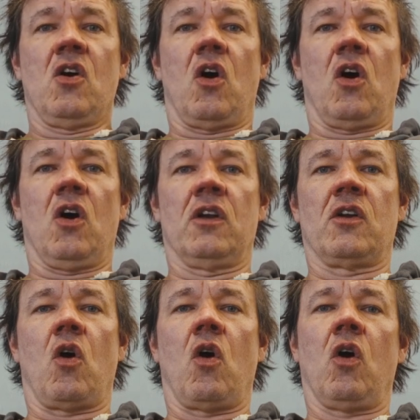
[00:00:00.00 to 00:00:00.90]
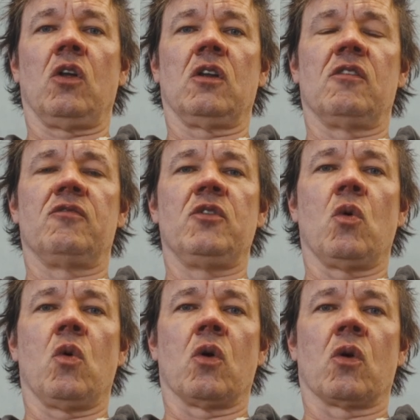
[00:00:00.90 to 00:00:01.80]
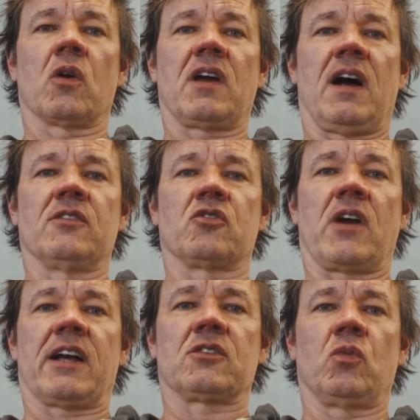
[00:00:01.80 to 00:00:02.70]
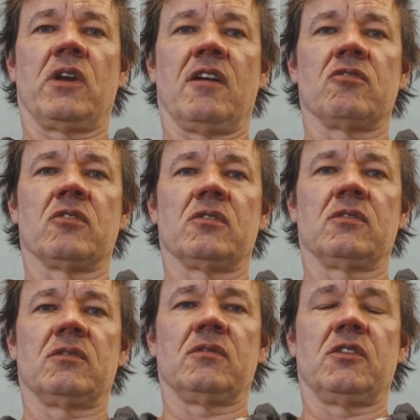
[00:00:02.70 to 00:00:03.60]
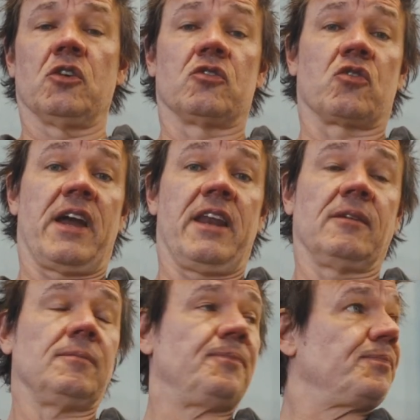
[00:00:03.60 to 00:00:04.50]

on all of your contracts whenever you're trading.